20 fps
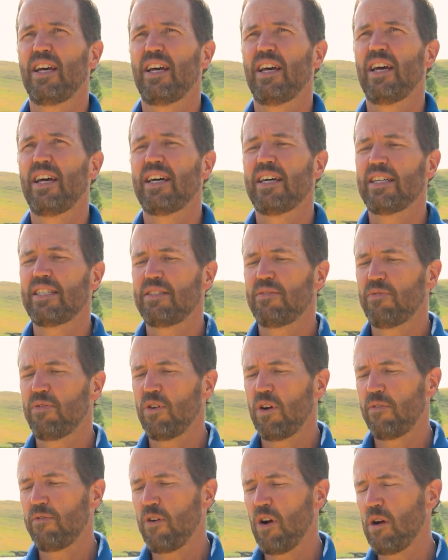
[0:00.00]
And
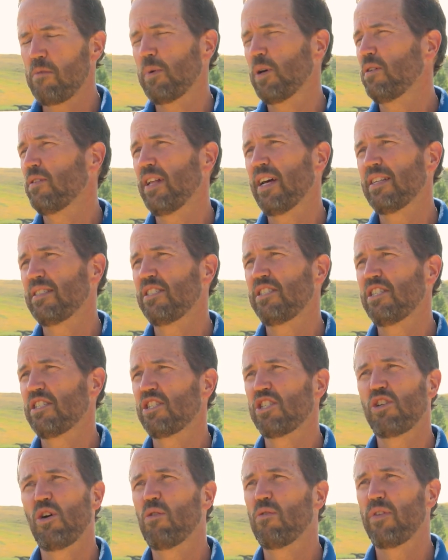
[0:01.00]
for a farmer, that's
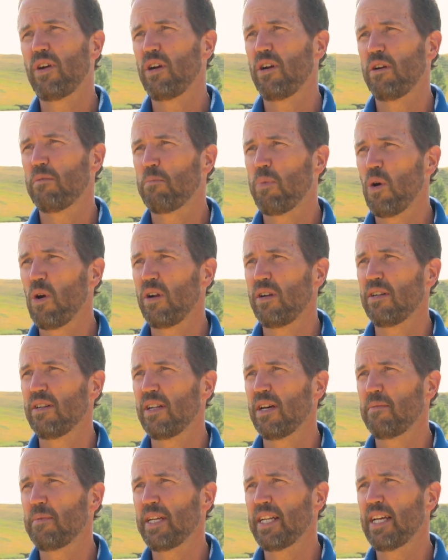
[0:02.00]
just so very
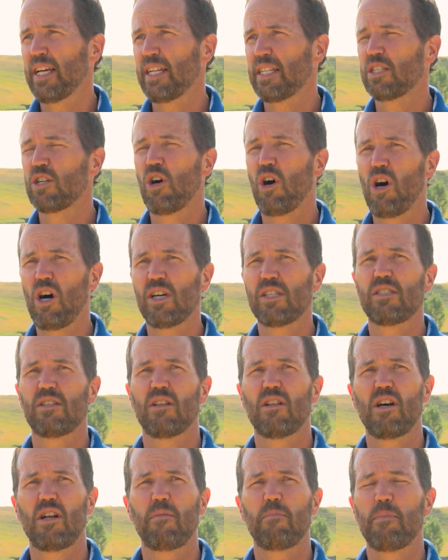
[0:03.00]
important. I mean, it costs a
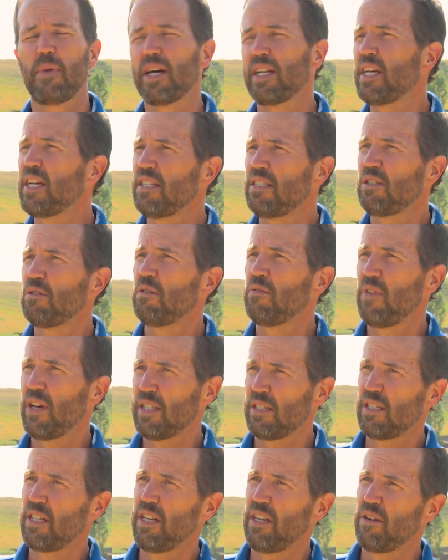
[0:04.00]
lot of money to
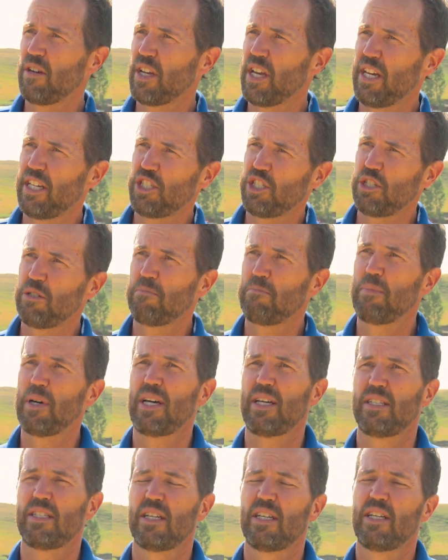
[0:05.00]
invest in irrigation,
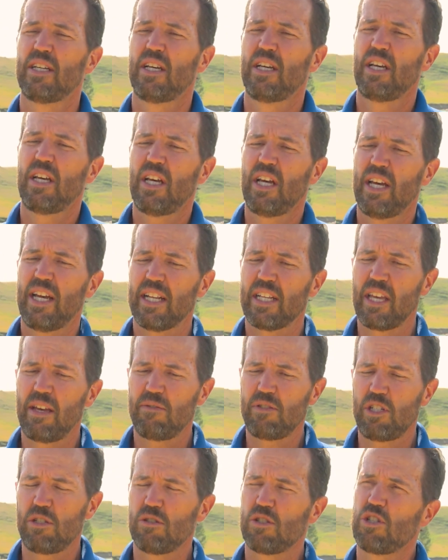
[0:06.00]
but it
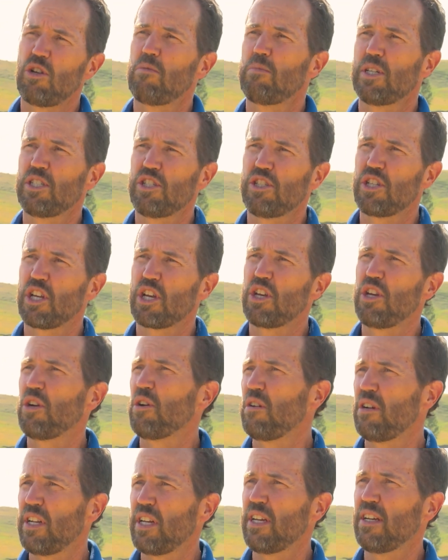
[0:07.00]
gives you so much
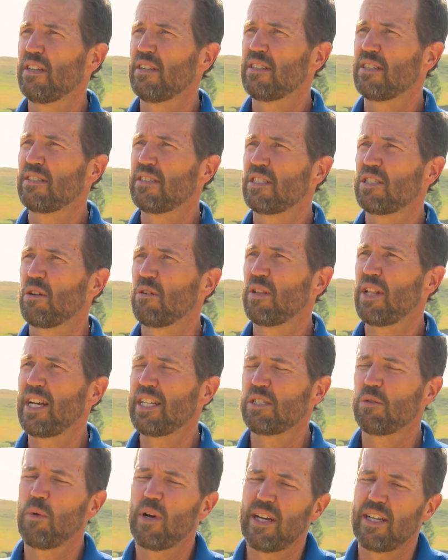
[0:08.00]
security. So
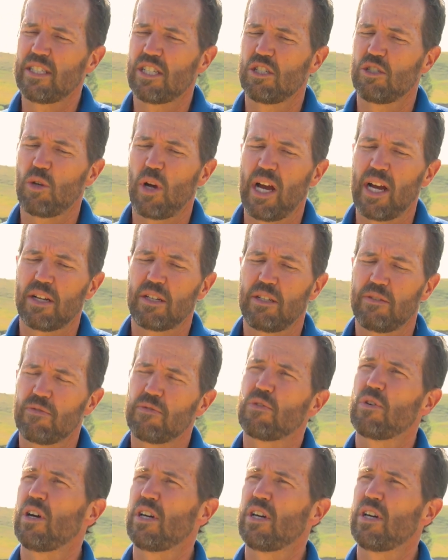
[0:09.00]
that's why it's attractive for